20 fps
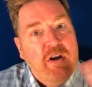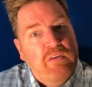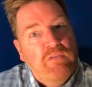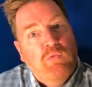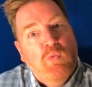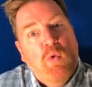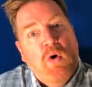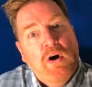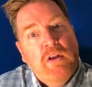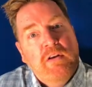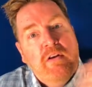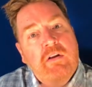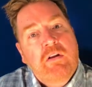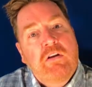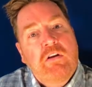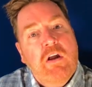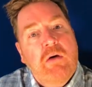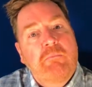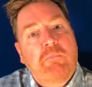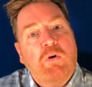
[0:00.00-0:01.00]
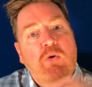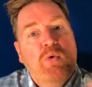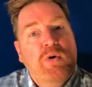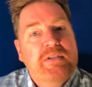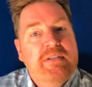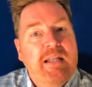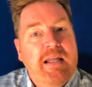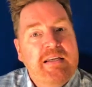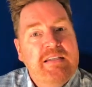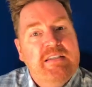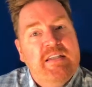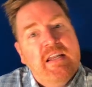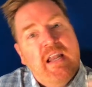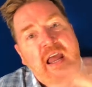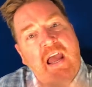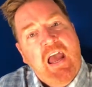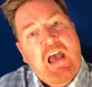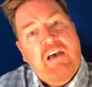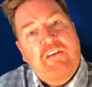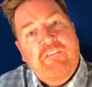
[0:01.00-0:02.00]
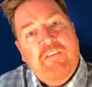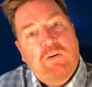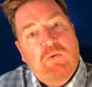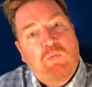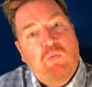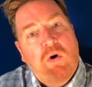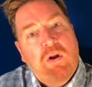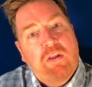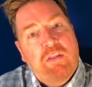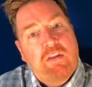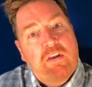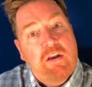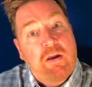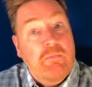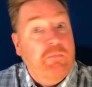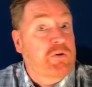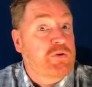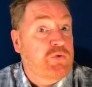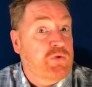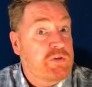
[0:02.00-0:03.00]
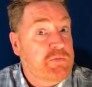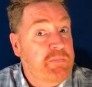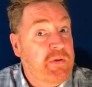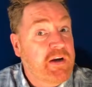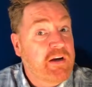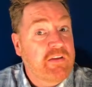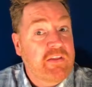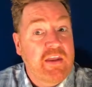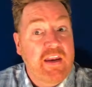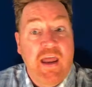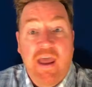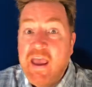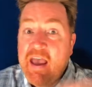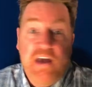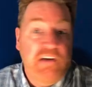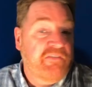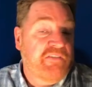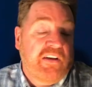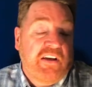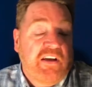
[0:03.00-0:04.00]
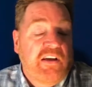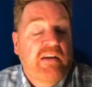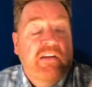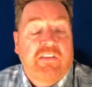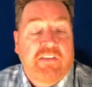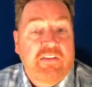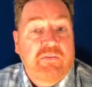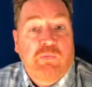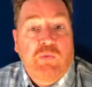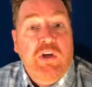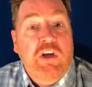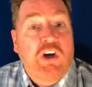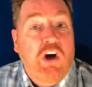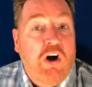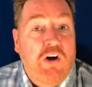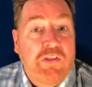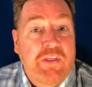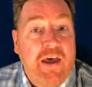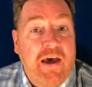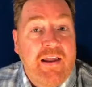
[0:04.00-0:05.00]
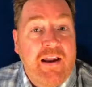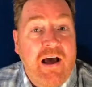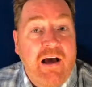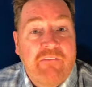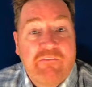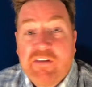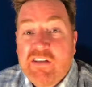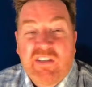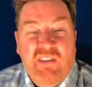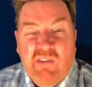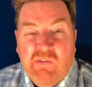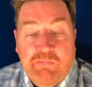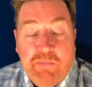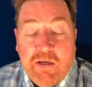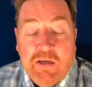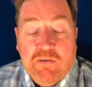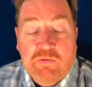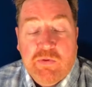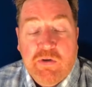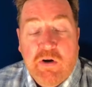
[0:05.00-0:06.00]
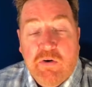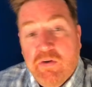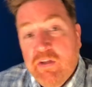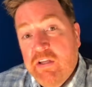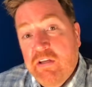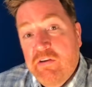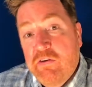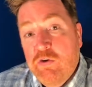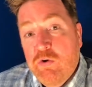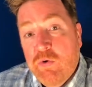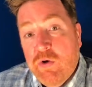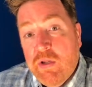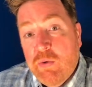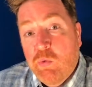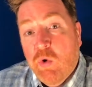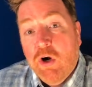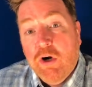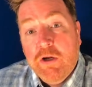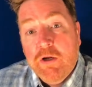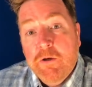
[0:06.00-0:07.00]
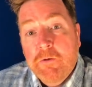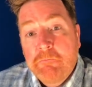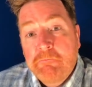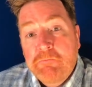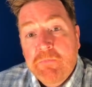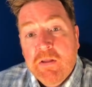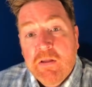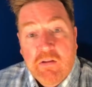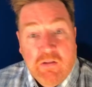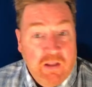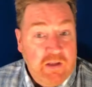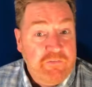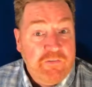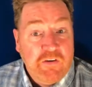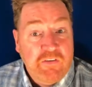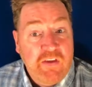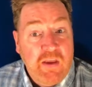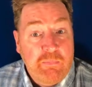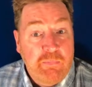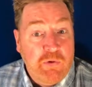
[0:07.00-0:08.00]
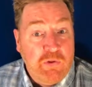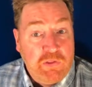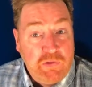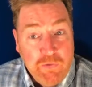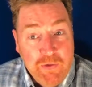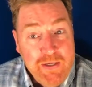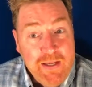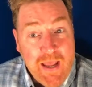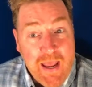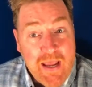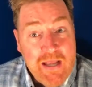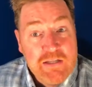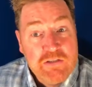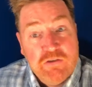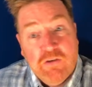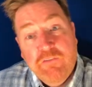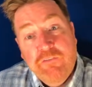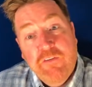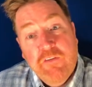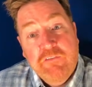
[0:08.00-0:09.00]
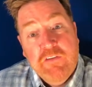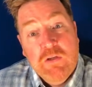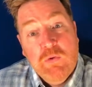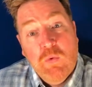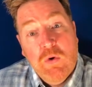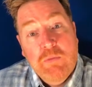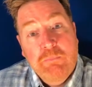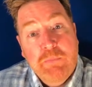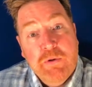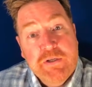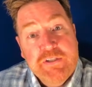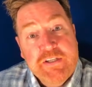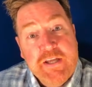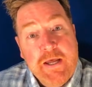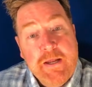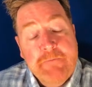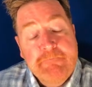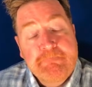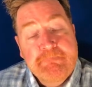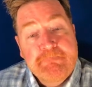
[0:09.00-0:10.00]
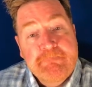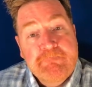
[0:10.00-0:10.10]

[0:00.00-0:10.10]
if one number was less than 1/2 and one of the numbers was bigger than 1/2, we called that obvious because we don't need to do any work. Like, for example, 3/8 or 51%.